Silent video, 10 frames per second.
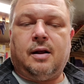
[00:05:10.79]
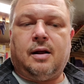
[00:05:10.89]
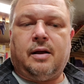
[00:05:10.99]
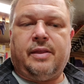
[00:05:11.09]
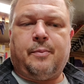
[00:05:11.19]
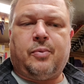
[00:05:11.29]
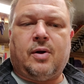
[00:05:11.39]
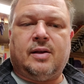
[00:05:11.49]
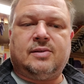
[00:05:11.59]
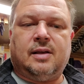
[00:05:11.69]
That
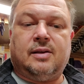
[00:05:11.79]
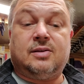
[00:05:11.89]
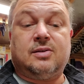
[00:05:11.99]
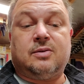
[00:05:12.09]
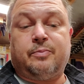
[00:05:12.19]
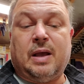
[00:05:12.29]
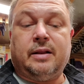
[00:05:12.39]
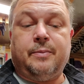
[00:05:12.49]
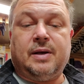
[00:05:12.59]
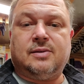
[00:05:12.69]
process,
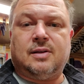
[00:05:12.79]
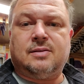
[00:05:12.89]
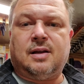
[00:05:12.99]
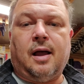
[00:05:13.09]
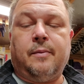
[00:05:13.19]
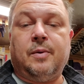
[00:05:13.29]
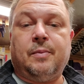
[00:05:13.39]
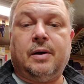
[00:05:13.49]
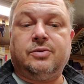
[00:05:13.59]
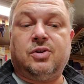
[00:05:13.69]
mainly because of time and
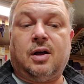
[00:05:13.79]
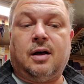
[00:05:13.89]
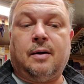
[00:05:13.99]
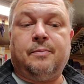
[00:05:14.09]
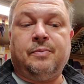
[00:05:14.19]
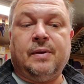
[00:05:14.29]
my job,